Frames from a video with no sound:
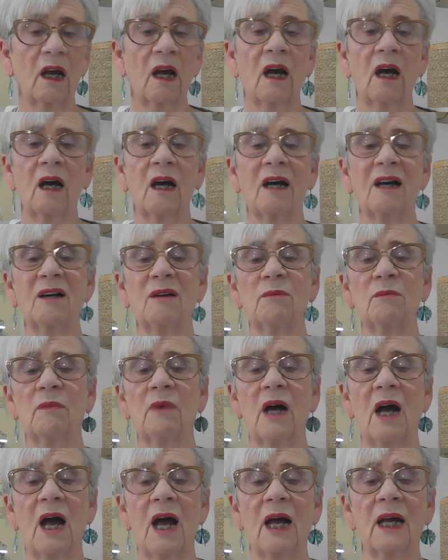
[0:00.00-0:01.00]

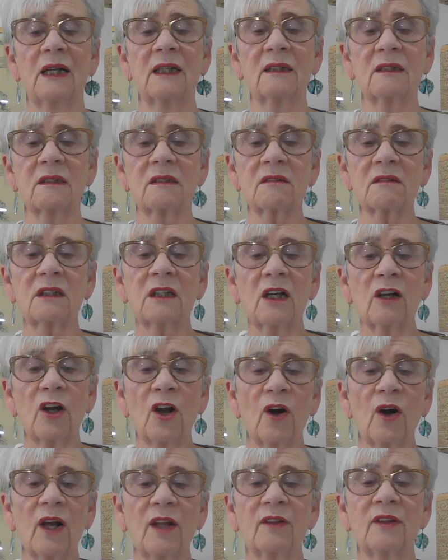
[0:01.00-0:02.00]
And,
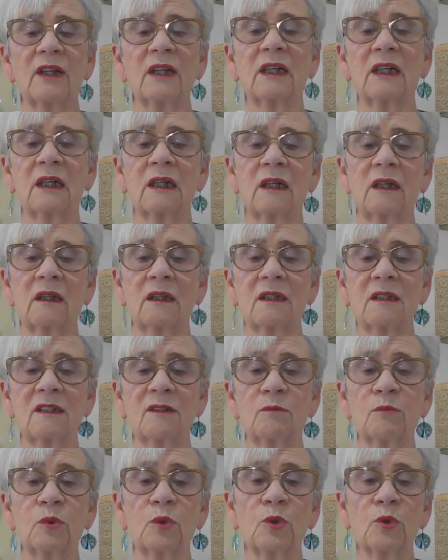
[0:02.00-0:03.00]
I think it's
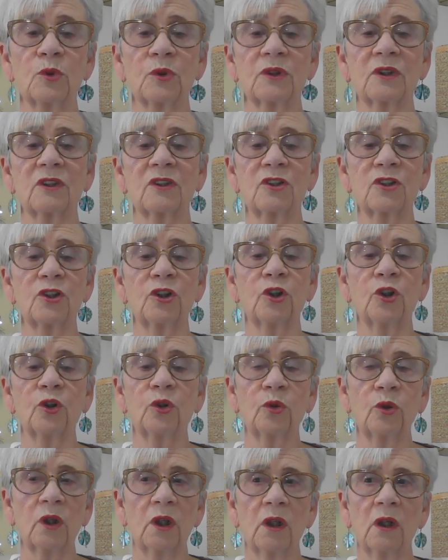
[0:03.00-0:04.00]
important
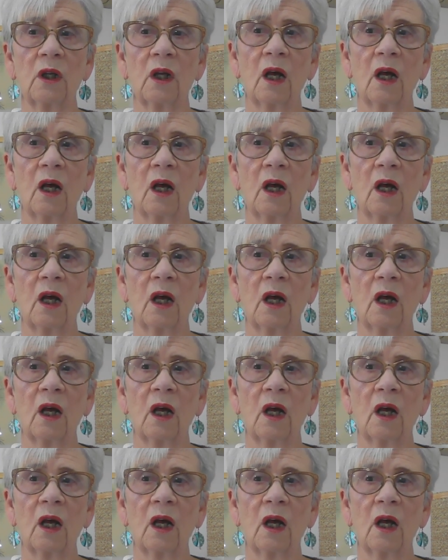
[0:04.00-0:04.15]
to,